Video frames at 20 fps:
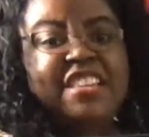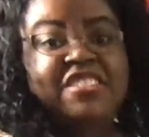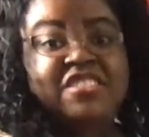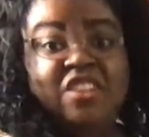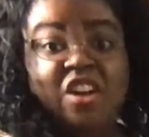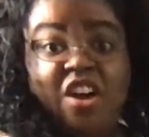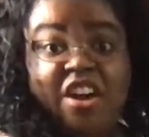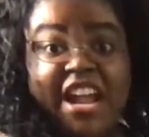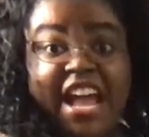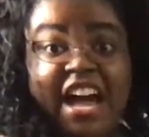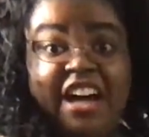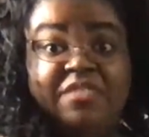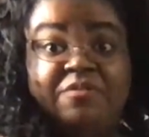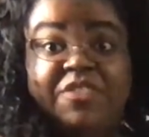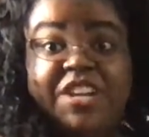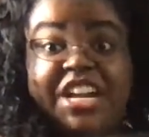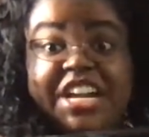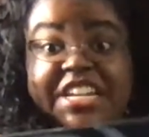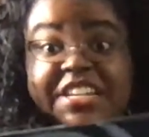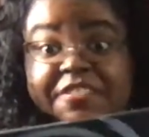they start out
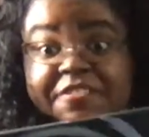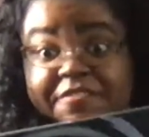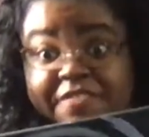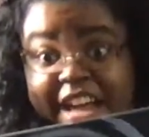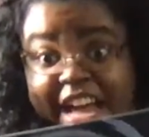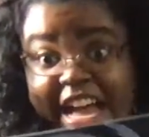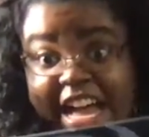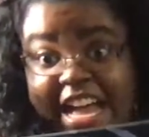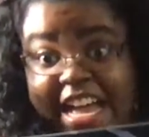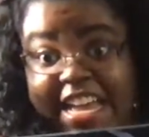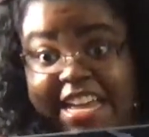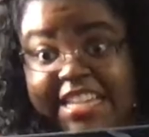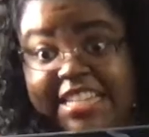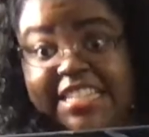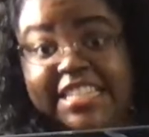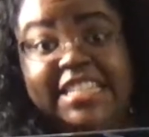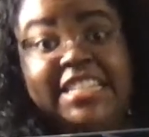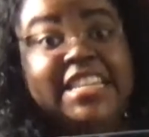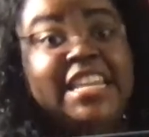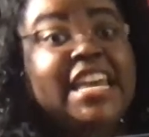very defined,
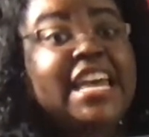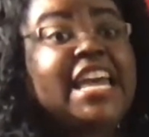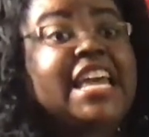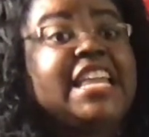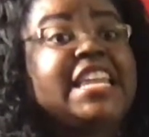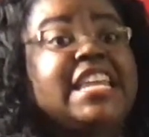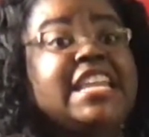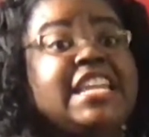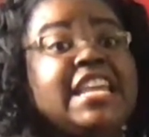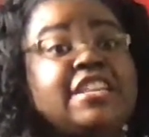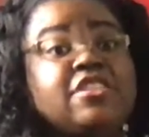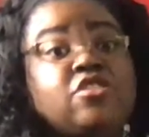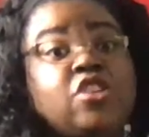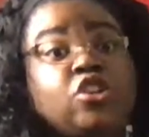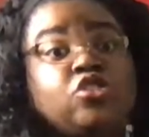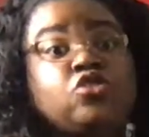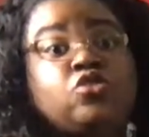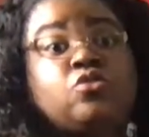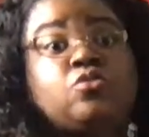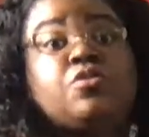and then they
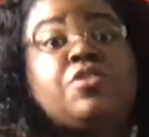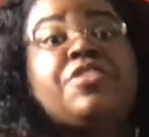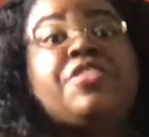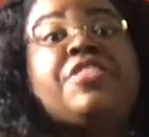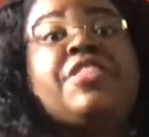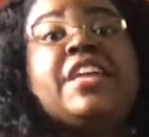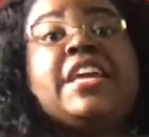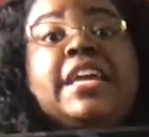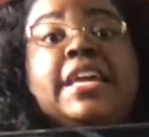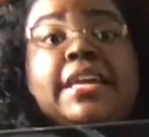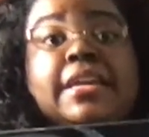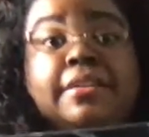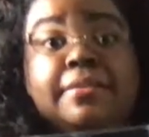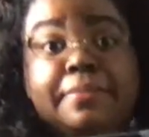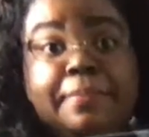start to thin.